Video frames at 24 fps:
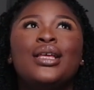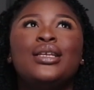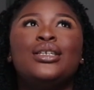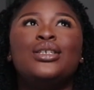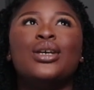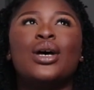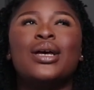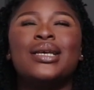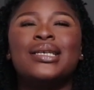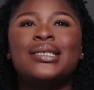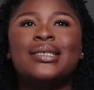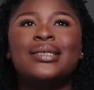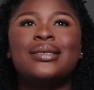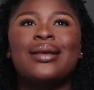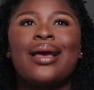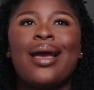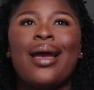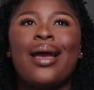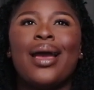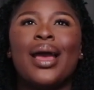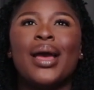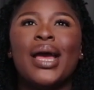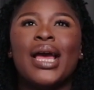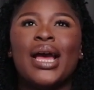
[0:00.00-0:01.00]
Just
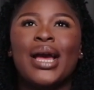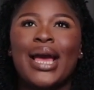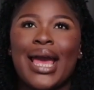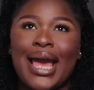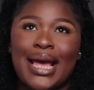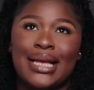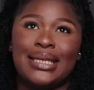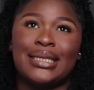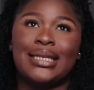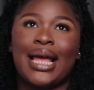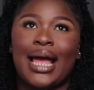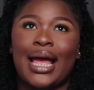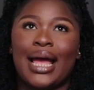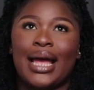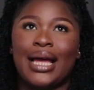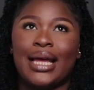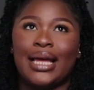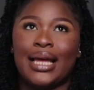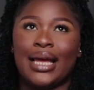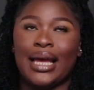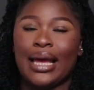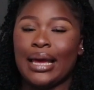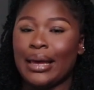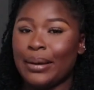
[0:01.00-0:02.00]
enter
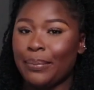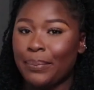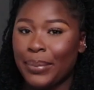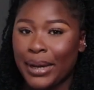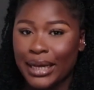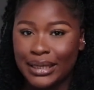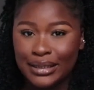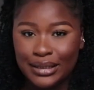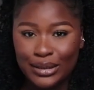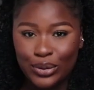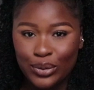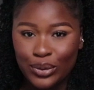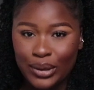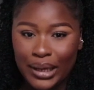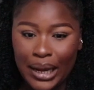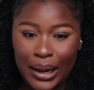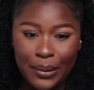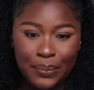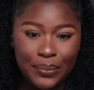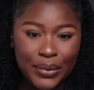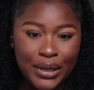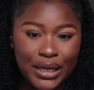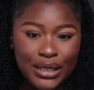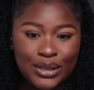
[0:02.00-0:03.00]
a
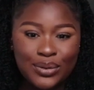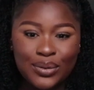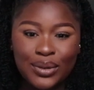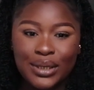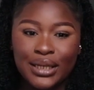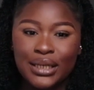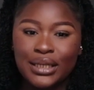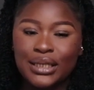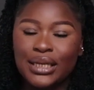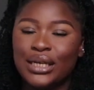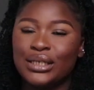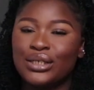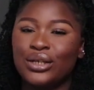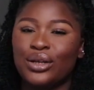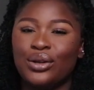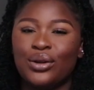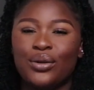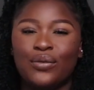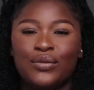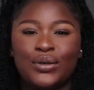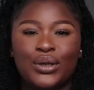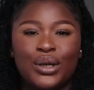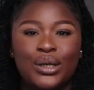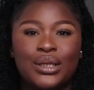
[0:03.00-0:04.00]
particular place with intention
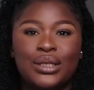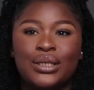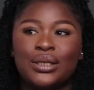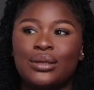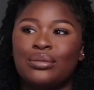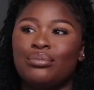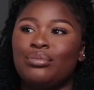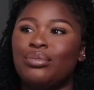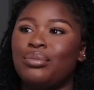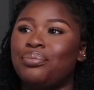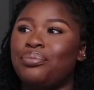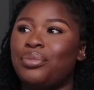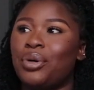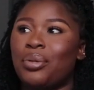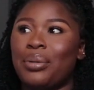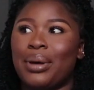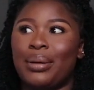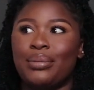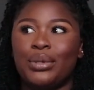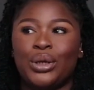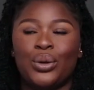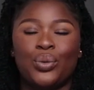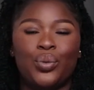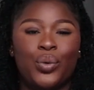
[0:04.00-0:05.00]
of just
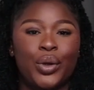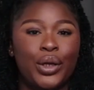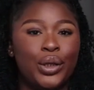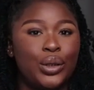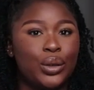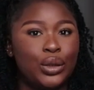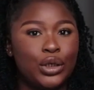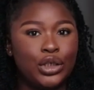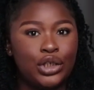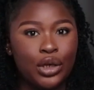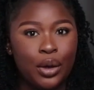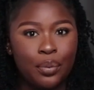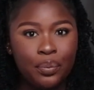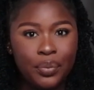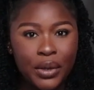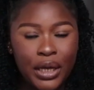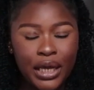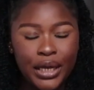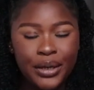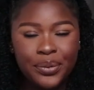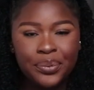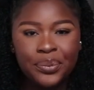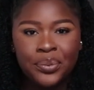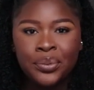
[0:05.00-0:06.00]
probably window
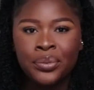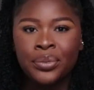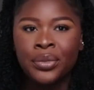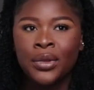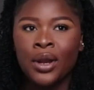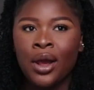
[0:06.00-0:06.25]
shopping